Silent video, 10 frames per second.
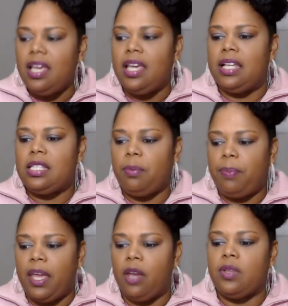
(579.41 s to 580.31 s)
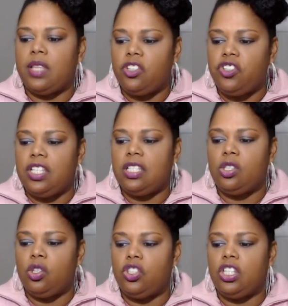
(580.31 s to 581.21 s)
It's apparent that
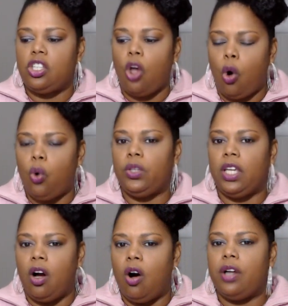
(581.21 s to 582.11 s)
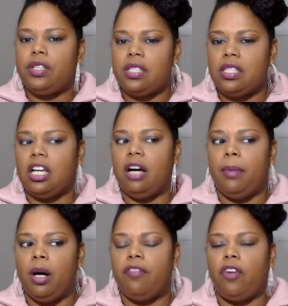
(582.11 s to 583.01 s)
she's holding on to some
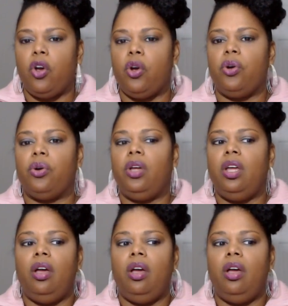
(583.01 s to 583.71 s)
of her